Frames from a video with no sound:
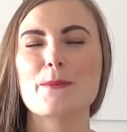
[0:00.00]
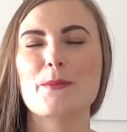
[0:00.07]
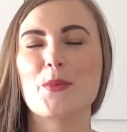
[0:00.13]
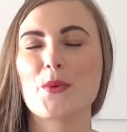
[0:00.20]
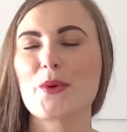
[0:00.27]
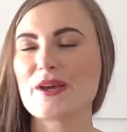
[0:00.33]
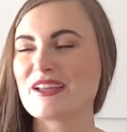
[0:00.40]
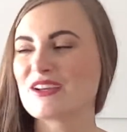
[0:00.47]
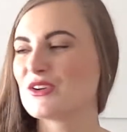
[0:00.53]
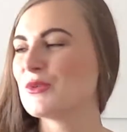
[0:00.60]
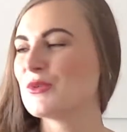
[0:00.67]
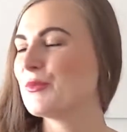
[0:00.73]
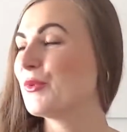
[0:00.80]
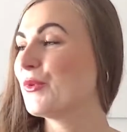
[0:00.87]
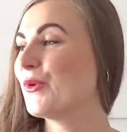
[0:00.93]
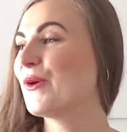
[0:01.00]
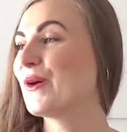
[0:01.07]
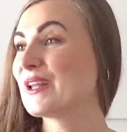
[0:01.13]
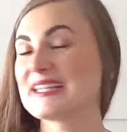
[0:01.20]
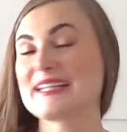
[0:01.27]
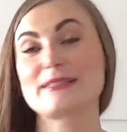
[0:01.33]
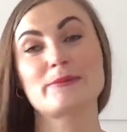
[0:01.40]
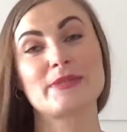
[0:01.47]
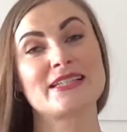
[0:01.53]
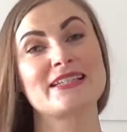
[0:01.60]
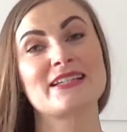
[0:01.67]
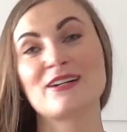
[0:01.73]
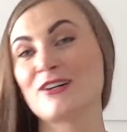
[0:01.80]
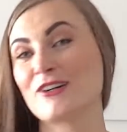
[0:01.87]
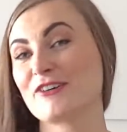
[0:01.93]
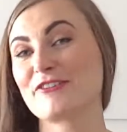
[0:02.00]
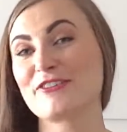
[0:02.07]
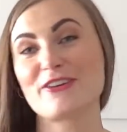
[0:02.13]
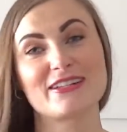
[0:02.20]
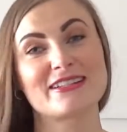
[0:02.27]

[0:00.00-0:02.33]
boy oh boy, let me know if you